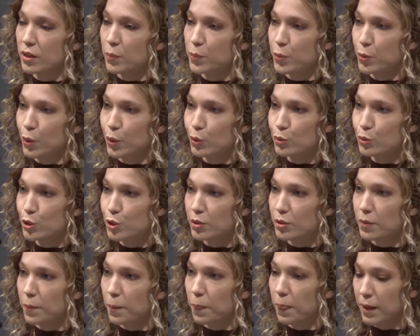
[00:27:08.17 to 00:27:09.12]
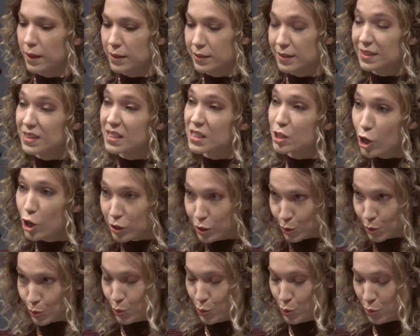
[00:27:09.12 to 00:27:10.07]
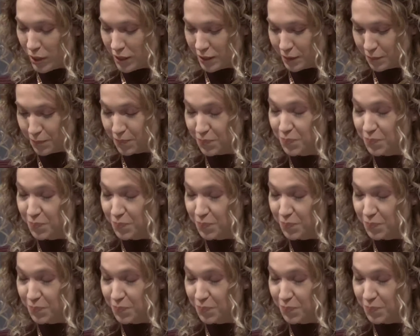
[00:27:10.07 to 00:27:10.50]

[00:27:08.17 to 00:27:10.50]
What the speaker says: approach. That is not a good one.